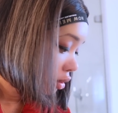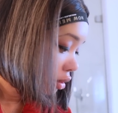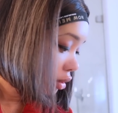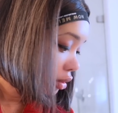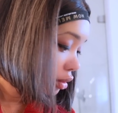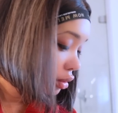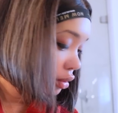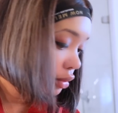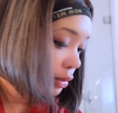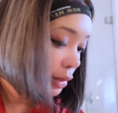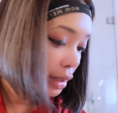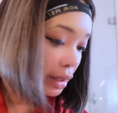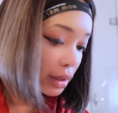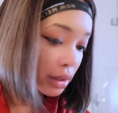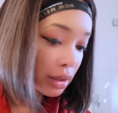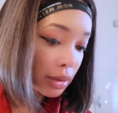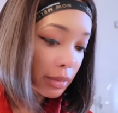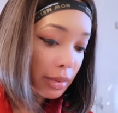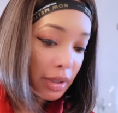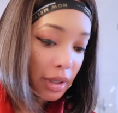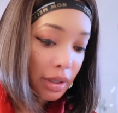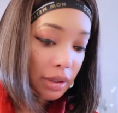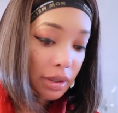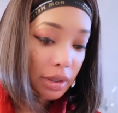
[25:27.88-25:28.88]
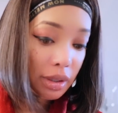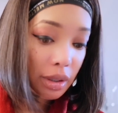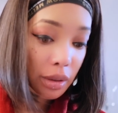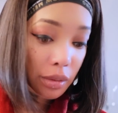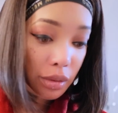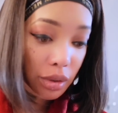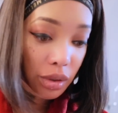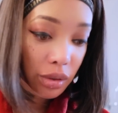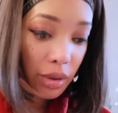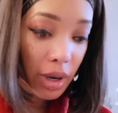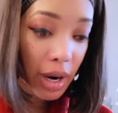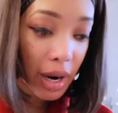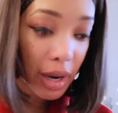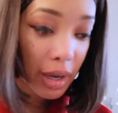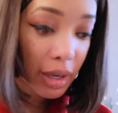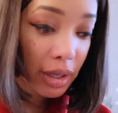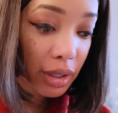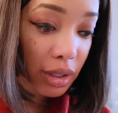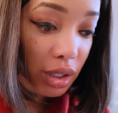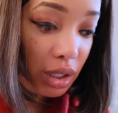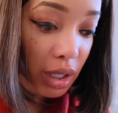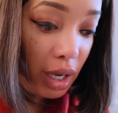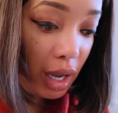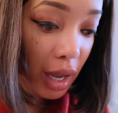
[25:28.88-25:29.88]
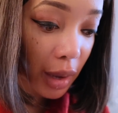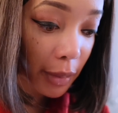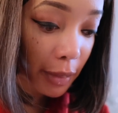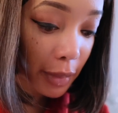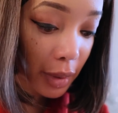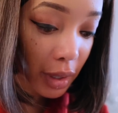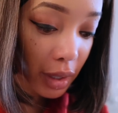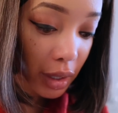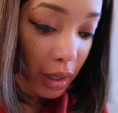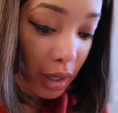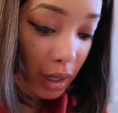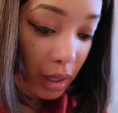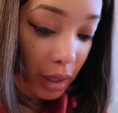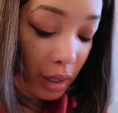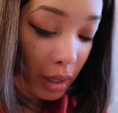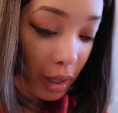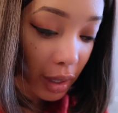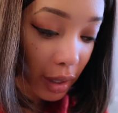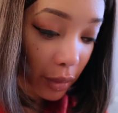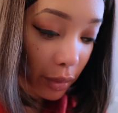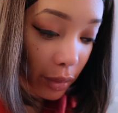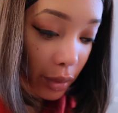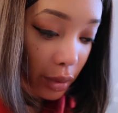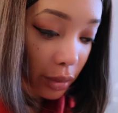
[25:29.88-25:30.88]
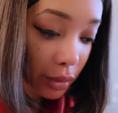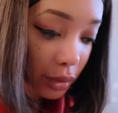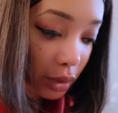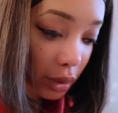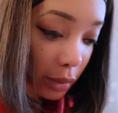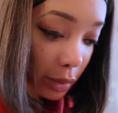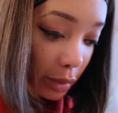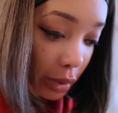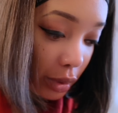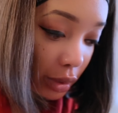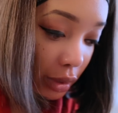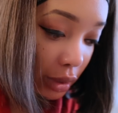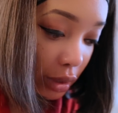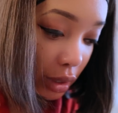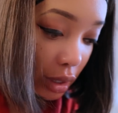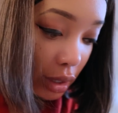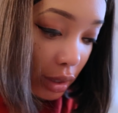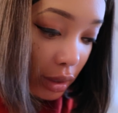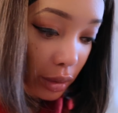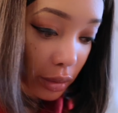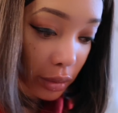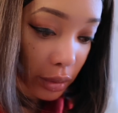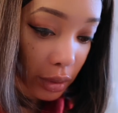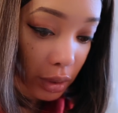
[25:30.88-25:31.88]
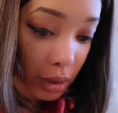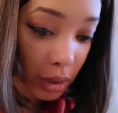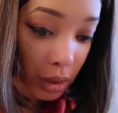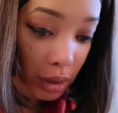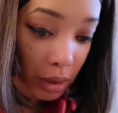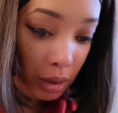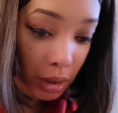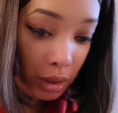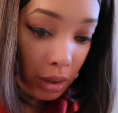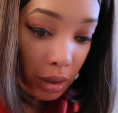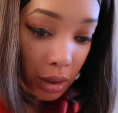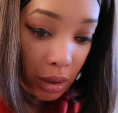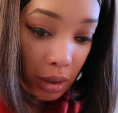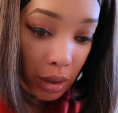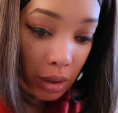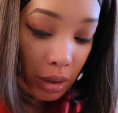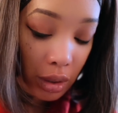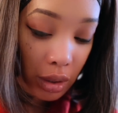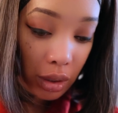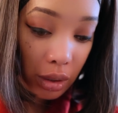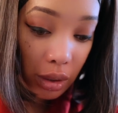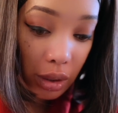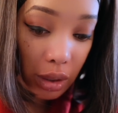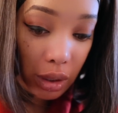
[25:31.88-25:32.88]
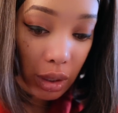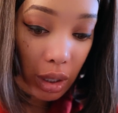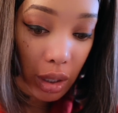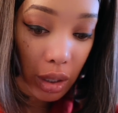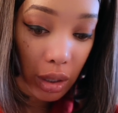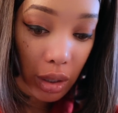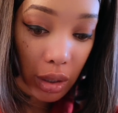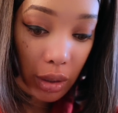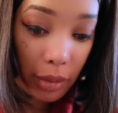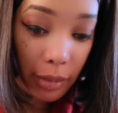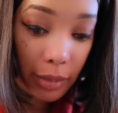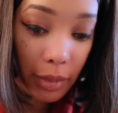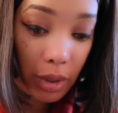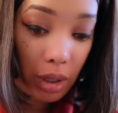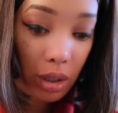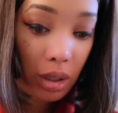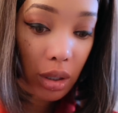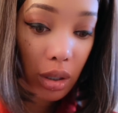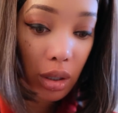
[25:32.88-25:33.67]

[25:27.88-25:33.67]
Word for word: Oh, my lips are so dry and chappy, and I want to put on some